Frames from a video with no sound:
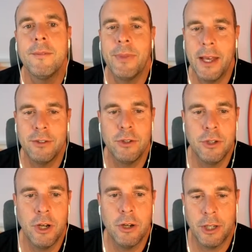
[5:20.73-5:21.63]
As you
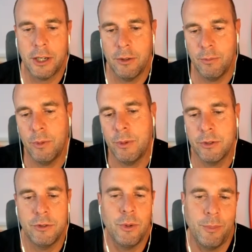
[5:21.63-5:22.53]
know, like,
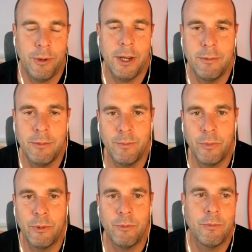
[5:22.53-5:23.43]
because you operate
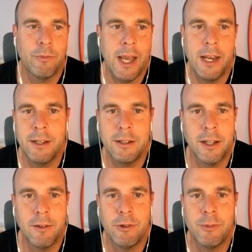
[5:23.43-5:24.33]
hand in
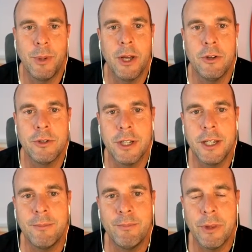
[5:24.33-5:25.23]
glove with my own
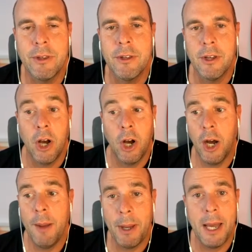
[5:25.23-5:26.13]
team,
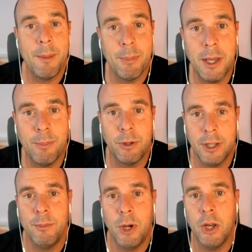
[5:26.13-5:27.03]
I pay people
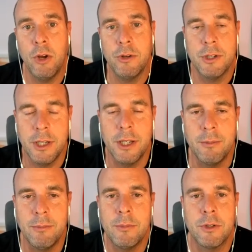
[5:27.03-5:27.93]
in my own
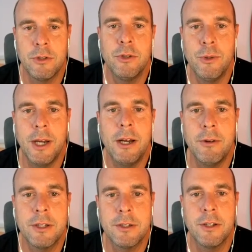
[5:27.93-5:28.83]
team to do our
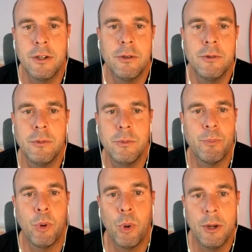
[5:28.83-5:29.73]
SEO
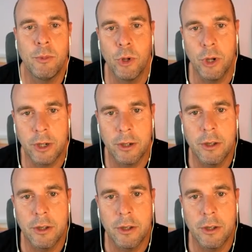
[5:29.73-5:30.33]
point work,